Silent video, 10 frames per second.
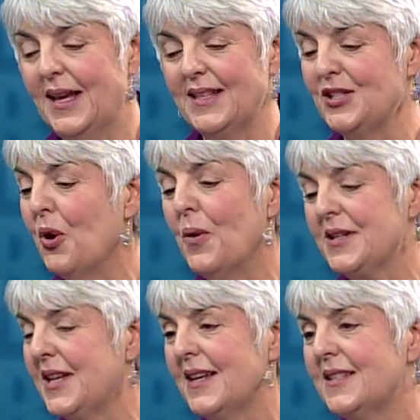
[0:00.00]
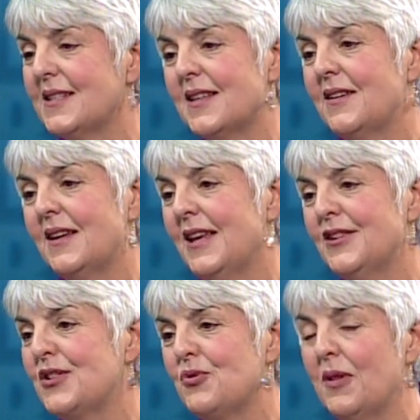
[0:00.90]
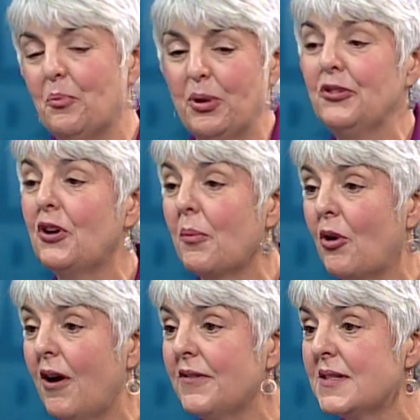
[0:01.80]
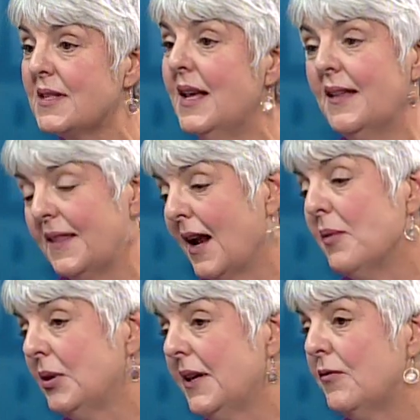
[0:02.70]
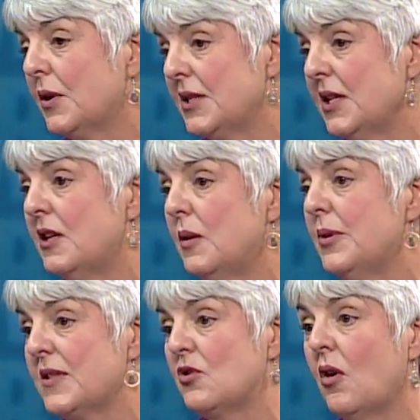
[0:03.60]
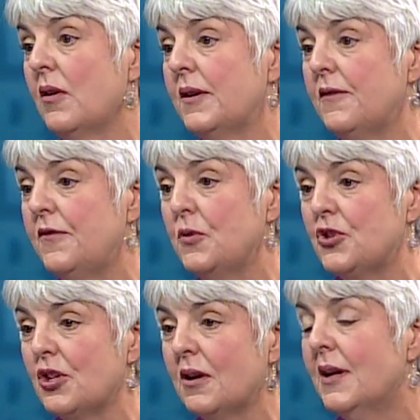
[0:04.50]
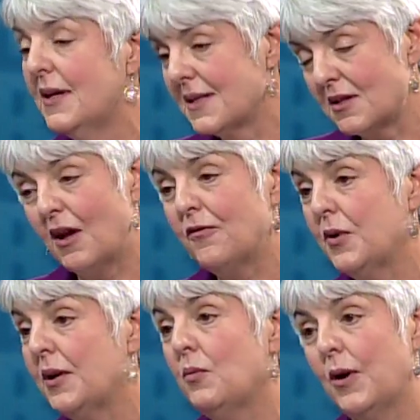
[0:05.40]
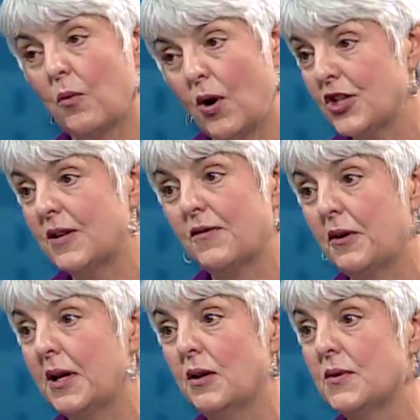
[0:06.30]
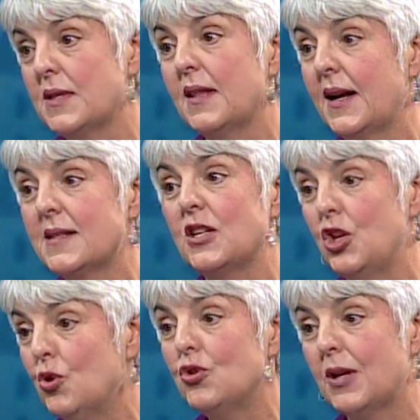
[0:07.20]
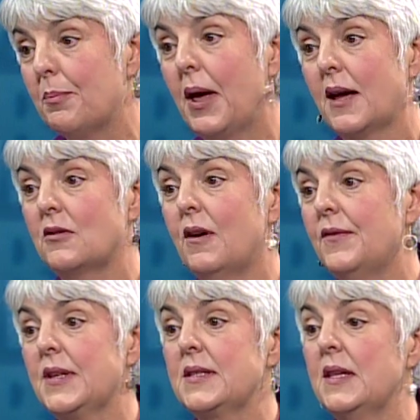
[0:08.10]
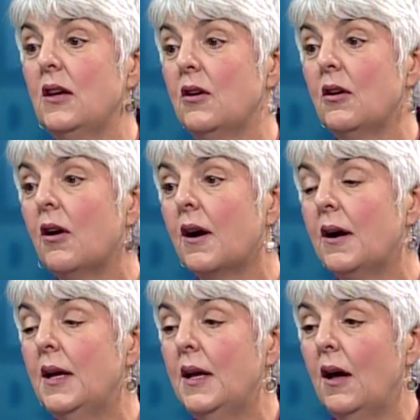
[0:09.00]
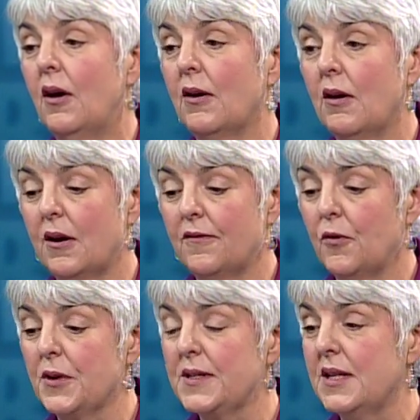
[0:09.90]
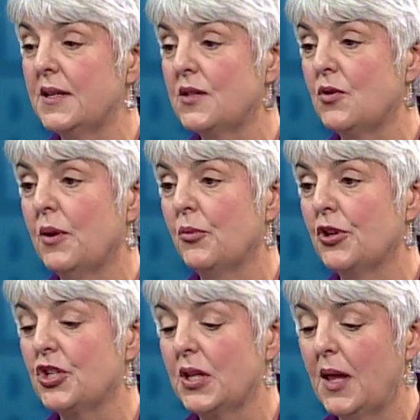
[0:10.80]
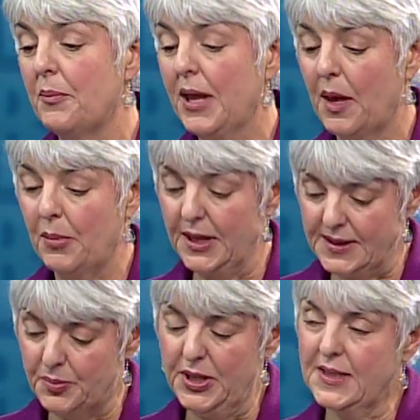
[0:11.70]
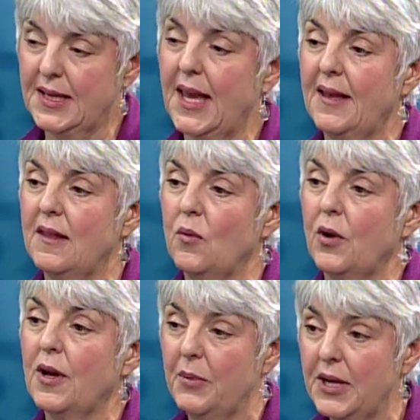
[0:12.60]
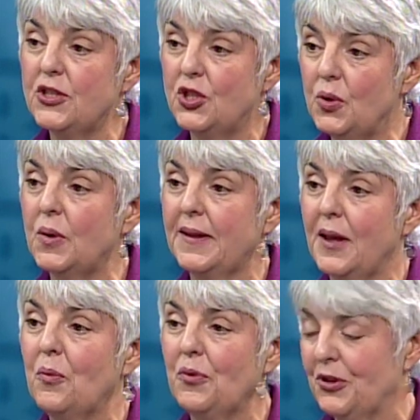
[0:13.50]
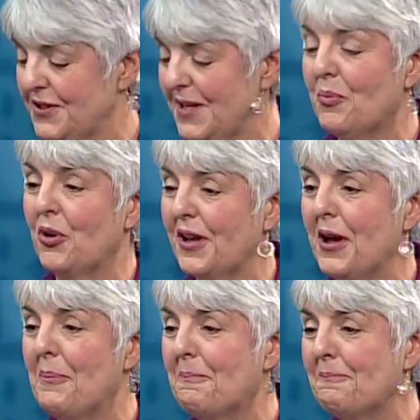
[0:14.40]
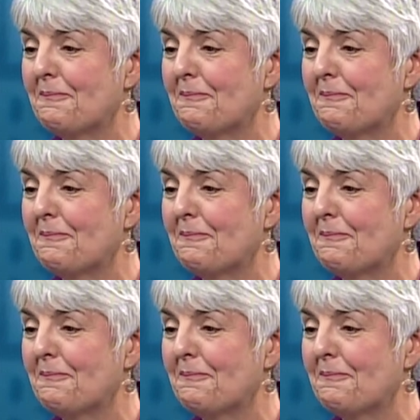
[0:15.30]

it's no intent. It's an industry that built our province that I believe will continue to be strong in the future. Softwood, we're watching very closely. That has a huge impact, obviously, on our forest industry in British Columbia, but it's a piece, again, that we're committed to and that you'll see more to come.